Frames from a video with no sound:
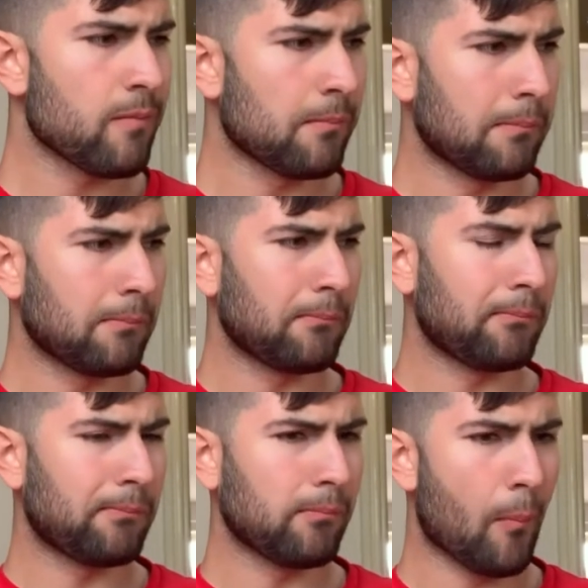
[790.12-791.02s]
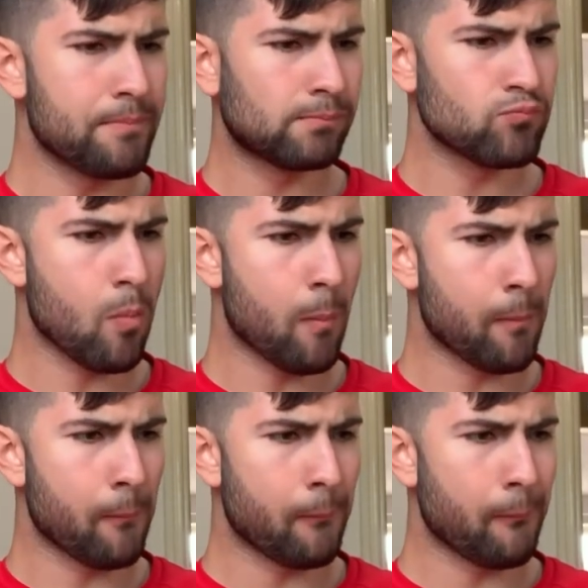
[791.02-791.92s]

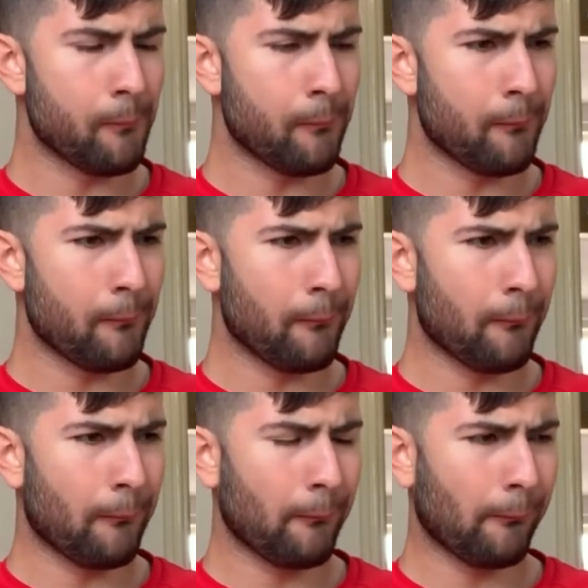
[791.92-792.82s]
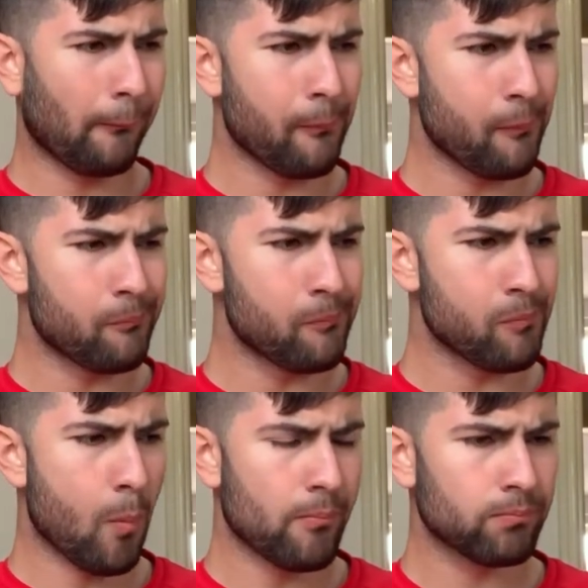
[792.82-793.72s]

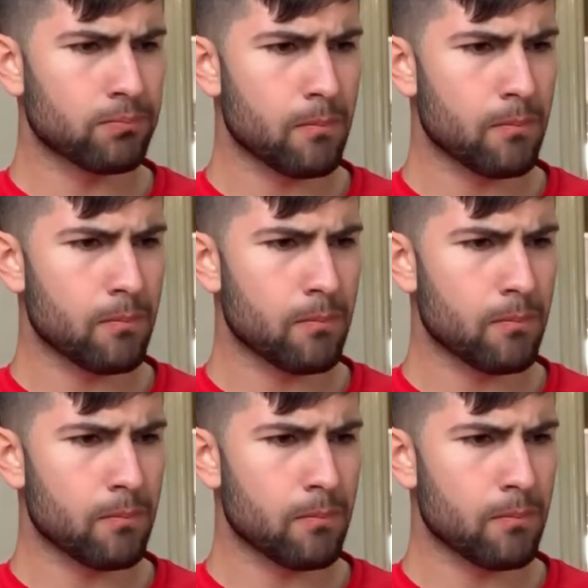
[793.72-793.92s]
[no speech]